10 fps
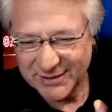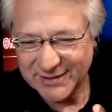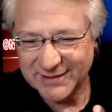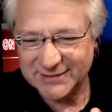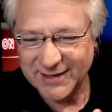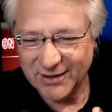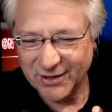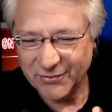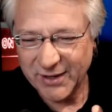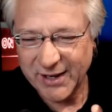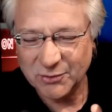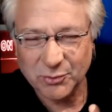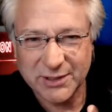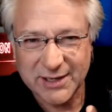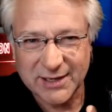get a discount on the
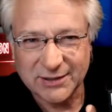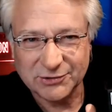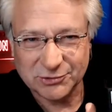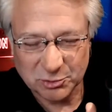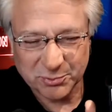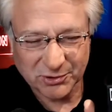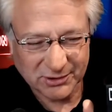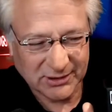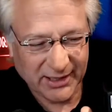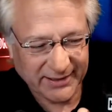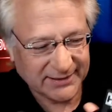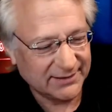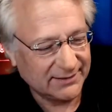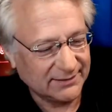Henry Super Light.